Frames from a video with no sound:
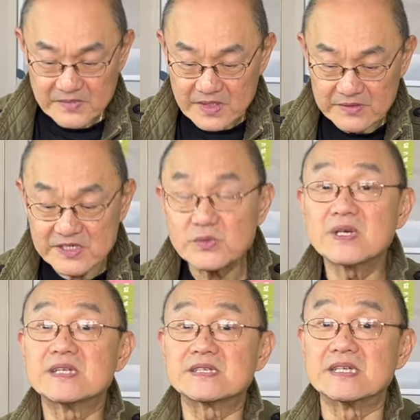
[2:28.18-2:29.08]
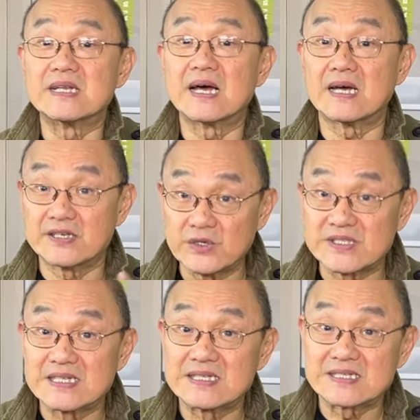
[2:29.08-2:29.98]
This one is in uh, New
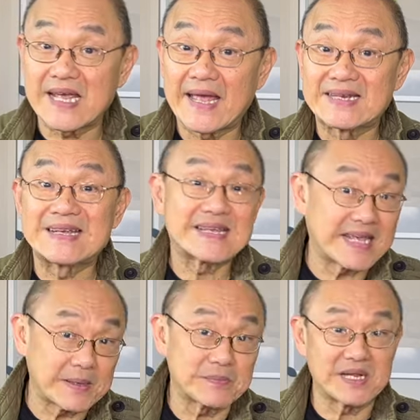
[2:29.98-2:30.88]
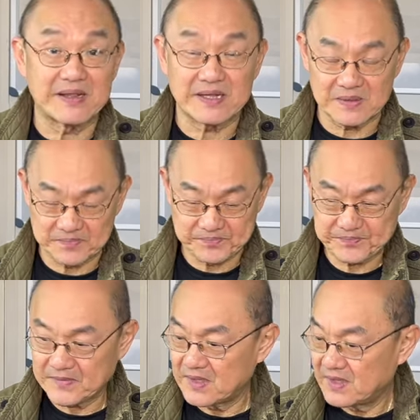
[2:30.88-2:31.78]
Zealand tanned kip leather.
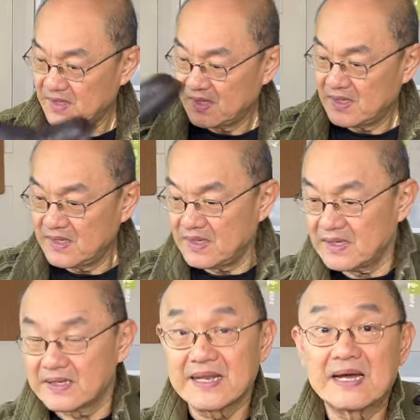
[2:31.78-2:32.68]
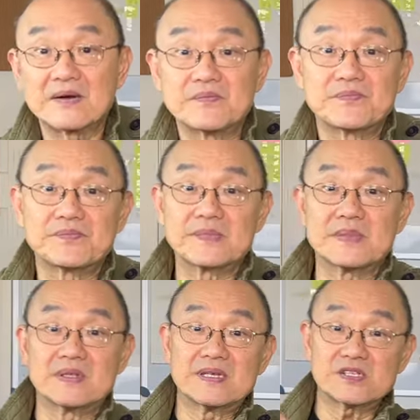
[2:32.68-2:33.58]
Now,
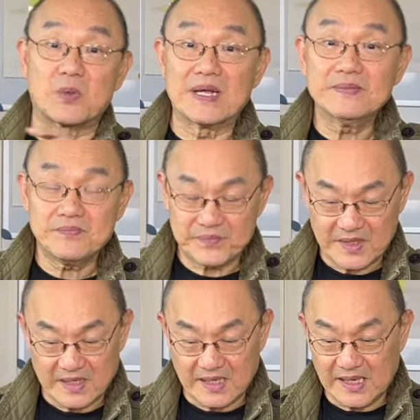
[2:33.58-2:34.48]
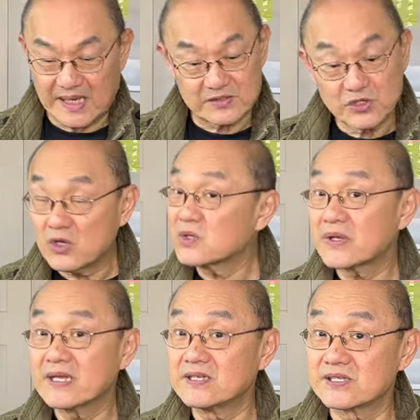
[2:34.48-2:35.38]
this one, uh, not
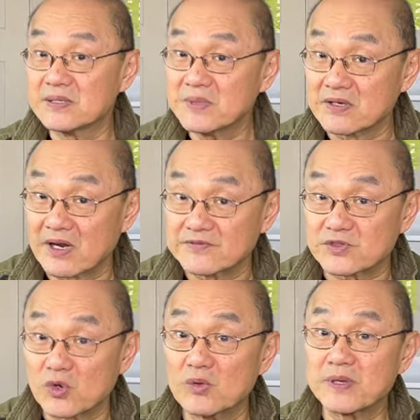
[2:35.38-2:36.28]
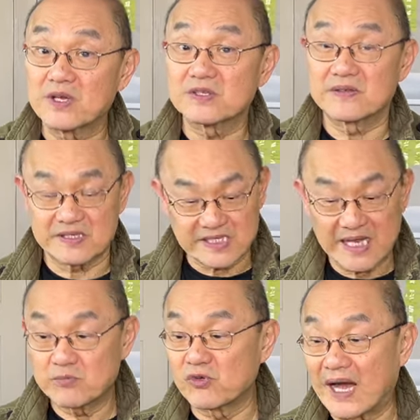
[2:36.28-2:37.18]
looking dissimilar after all because of the
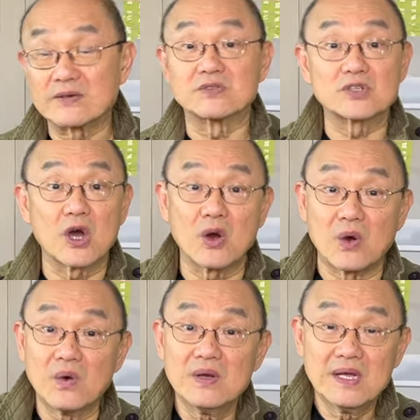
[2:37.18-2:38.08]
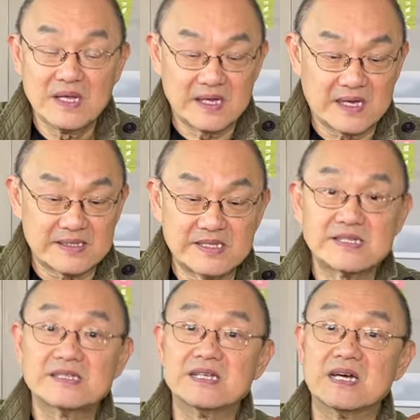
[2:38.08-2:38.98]
same round toe, uh, this
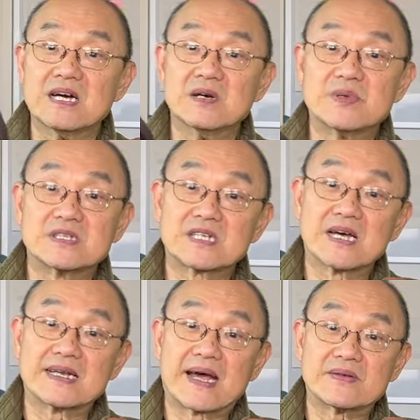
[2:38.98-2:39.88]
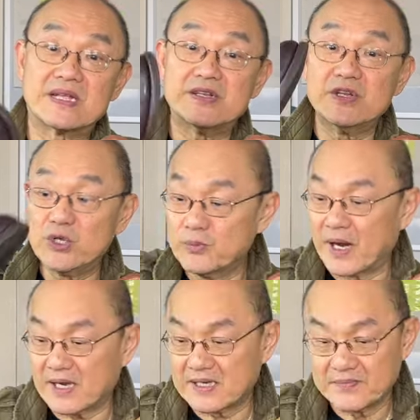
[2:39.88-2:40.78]
is the Urban Turnout in Newbuck